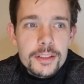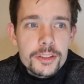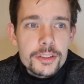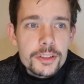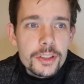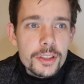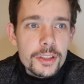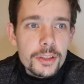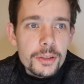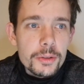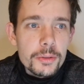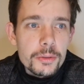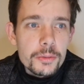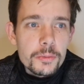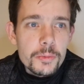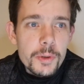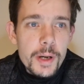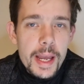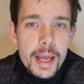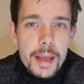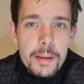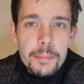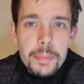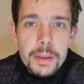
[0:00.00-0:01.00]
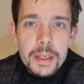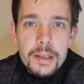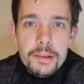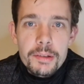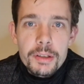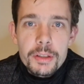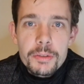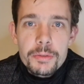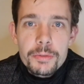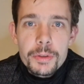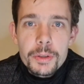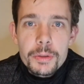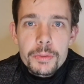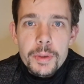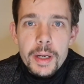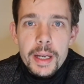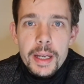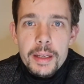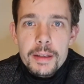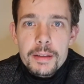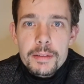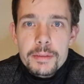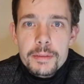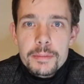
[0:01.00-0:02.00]
to wear period
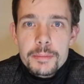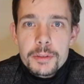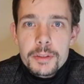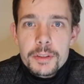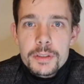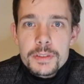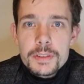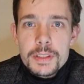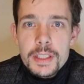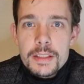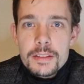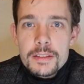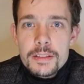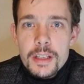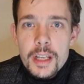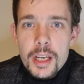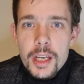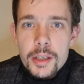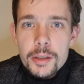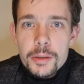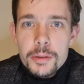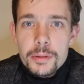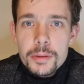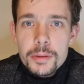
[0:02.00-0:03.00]
footwear because there's no,